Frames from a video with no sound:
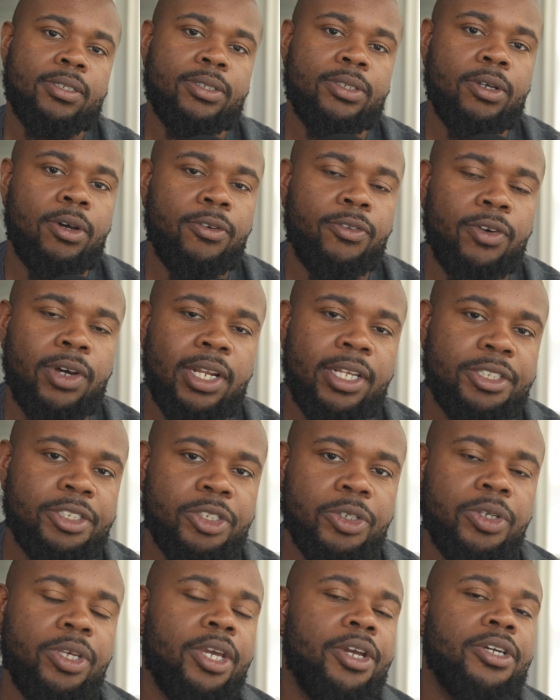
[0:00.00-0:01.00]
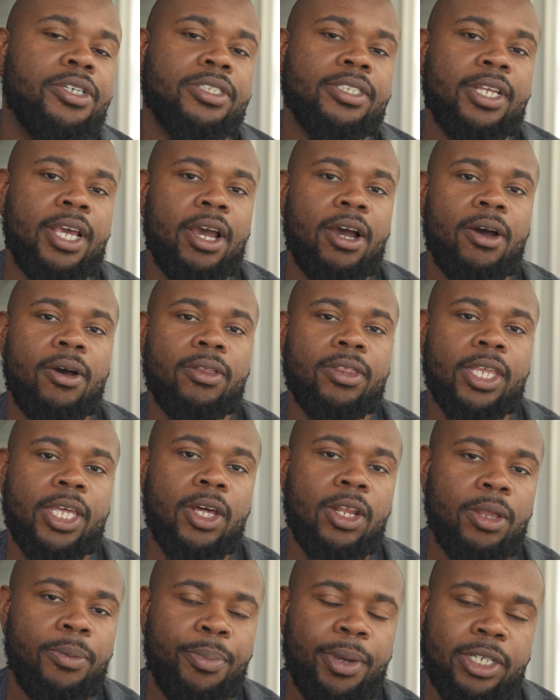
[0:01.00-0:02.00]
So for at least 2 years now, the
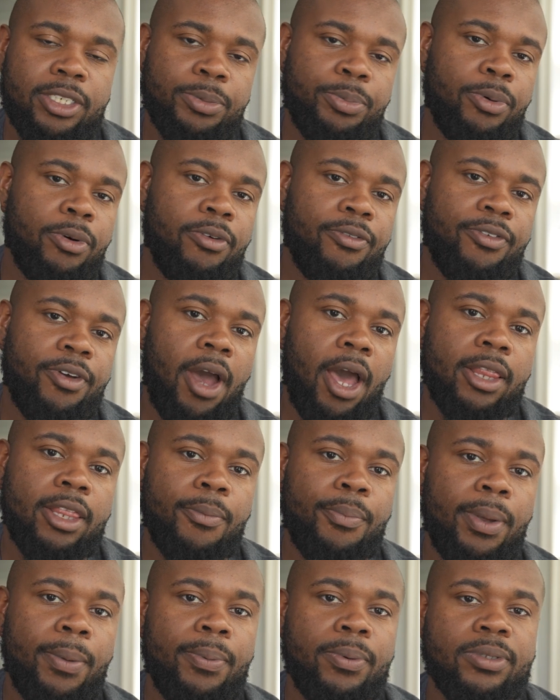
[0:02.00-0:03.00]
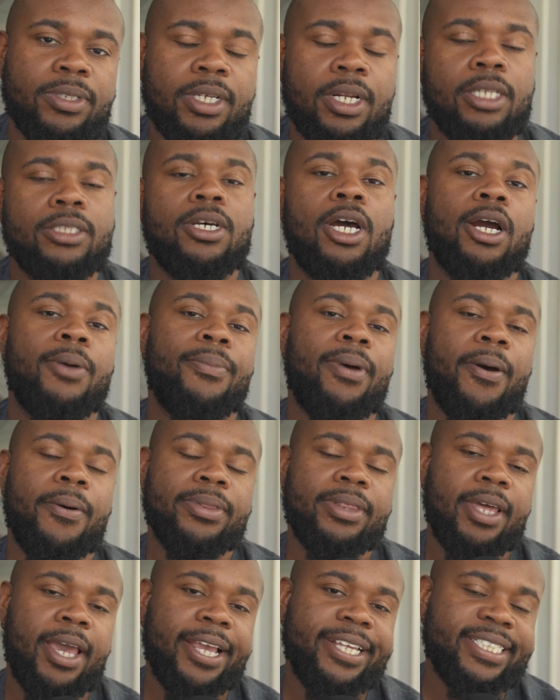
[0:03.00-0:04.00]
only picture profile that people tend to talk about
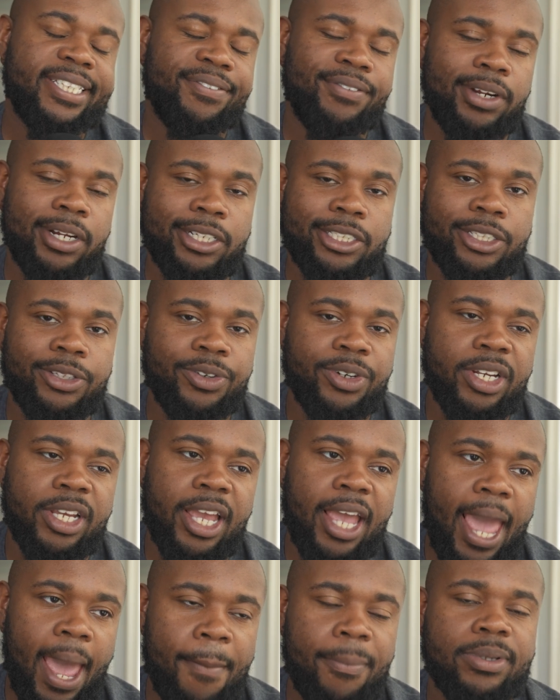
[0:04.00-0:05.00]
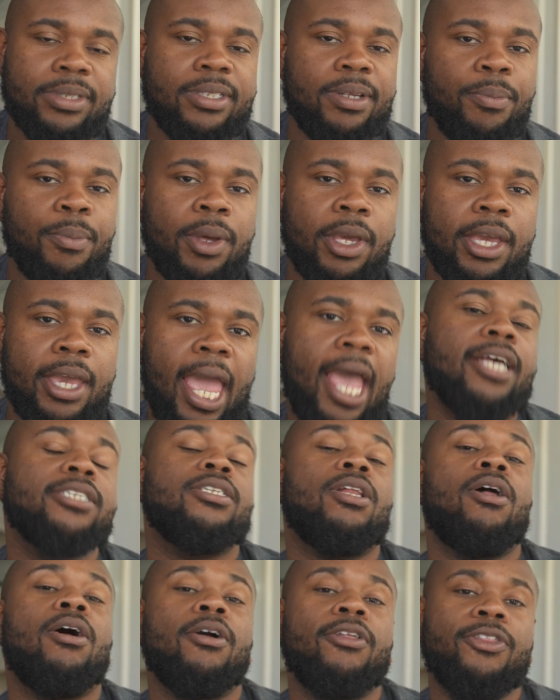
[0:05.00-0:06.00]
with the A7S III happens to be
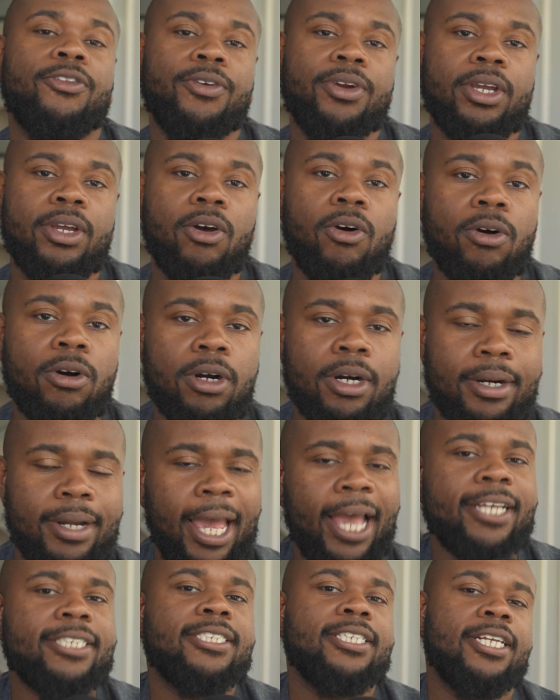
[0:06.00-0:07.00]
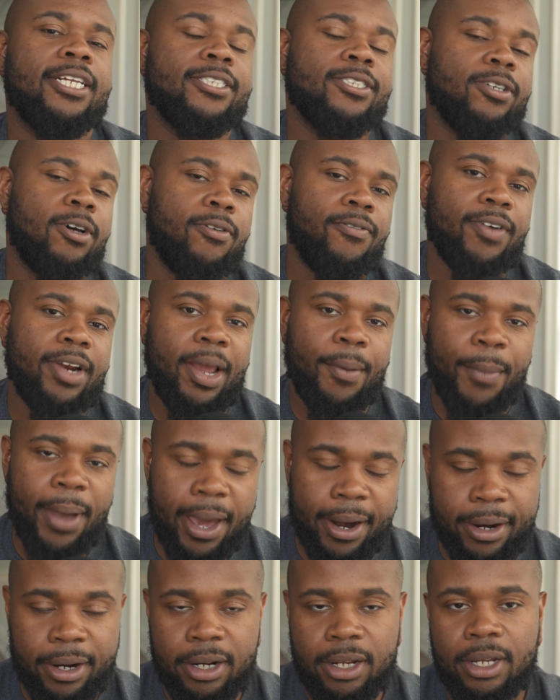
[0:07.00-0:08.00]
S-Log3 or S-Cinetone for that
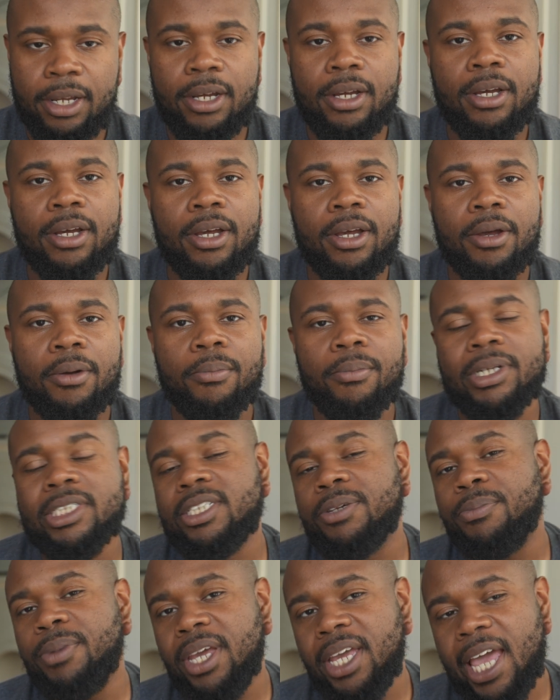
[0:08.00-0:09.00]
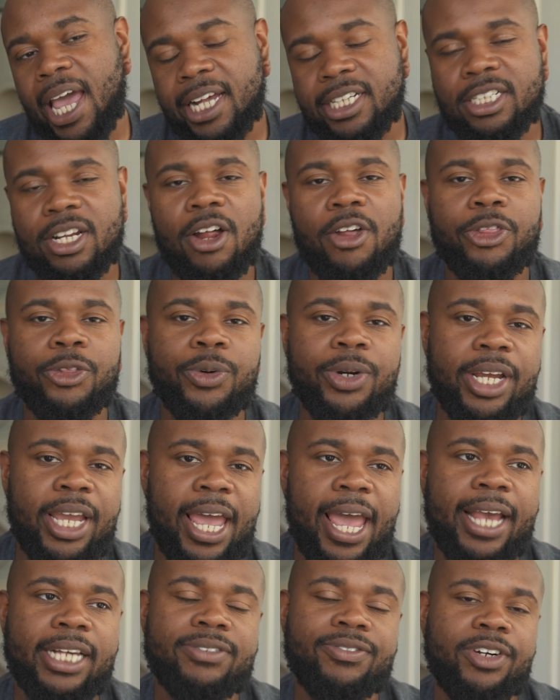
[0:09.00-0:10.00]
matter. But to me, S-Log3
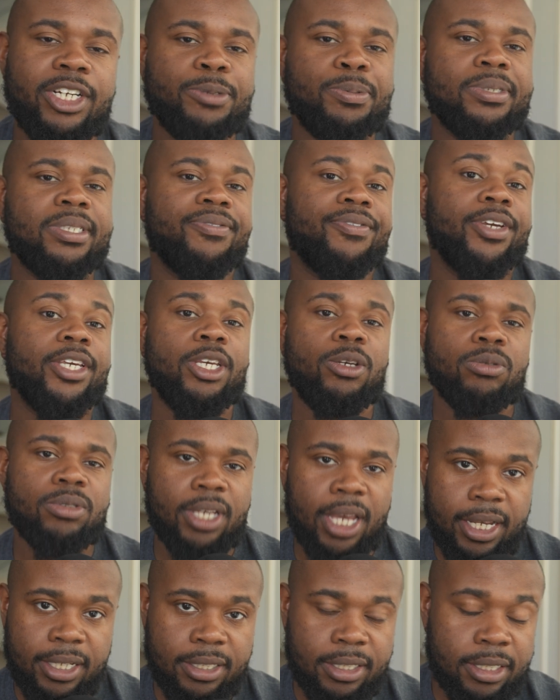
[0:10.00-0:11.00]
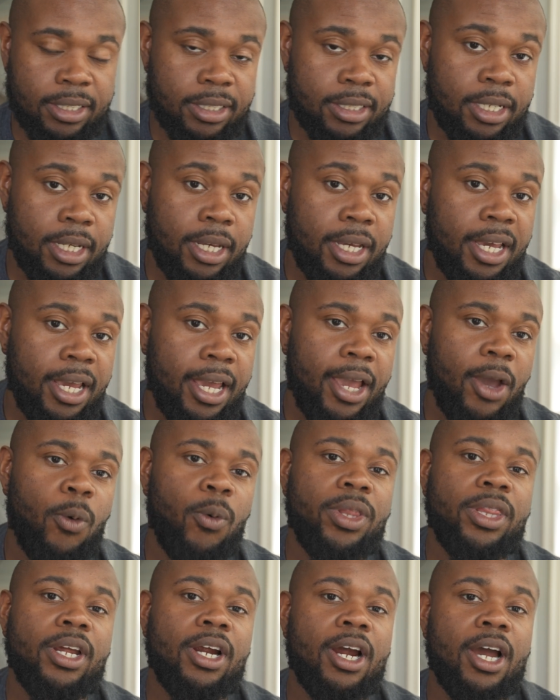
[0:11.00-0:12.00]
has very specific use cases.
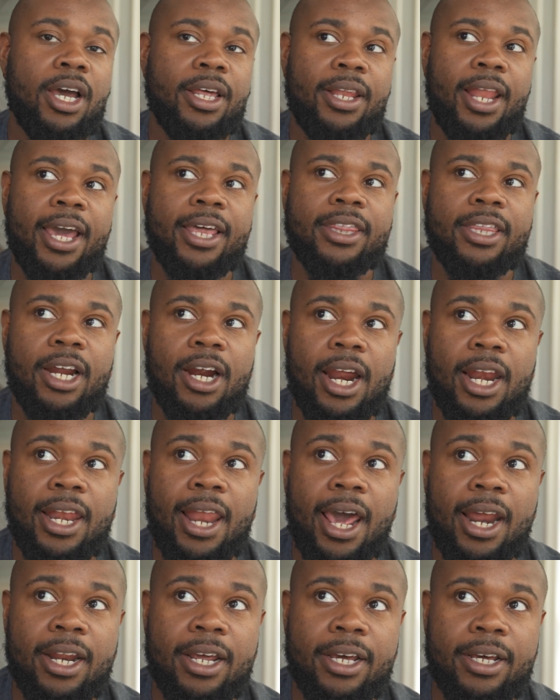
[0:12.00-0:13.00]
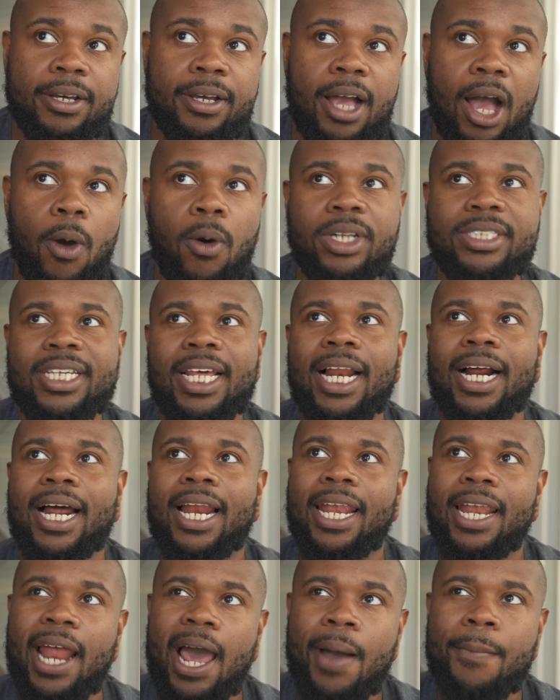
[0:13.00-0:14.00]
When there are a lot of, I don't want to say like a
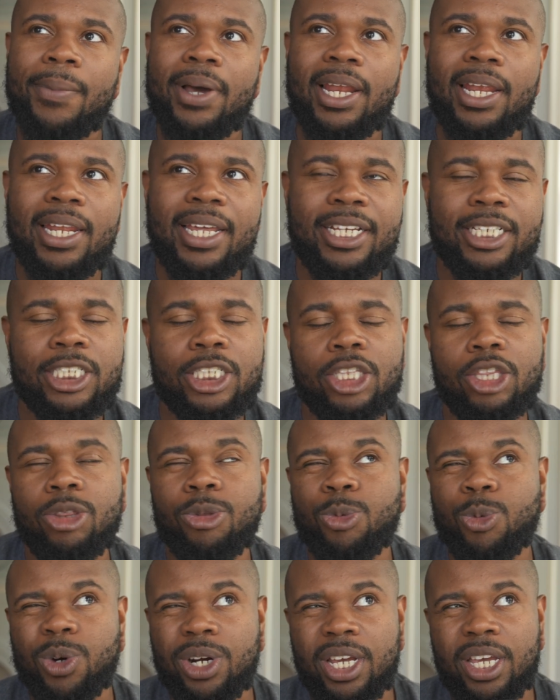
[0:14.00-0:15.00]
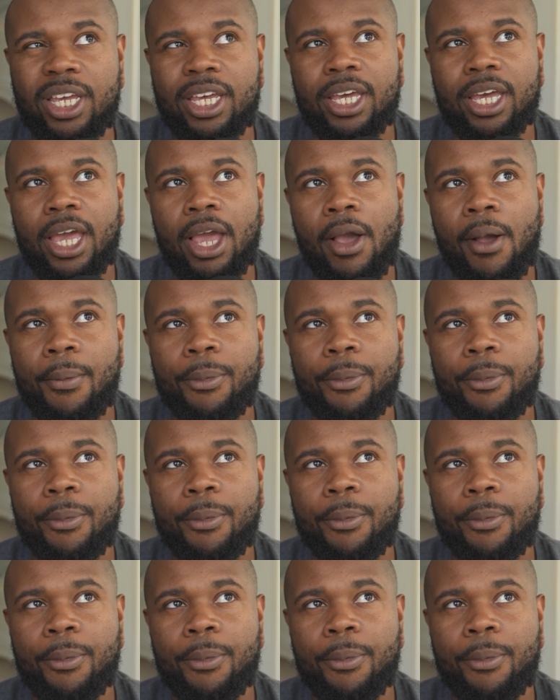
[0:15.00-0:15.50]
lot, but at least three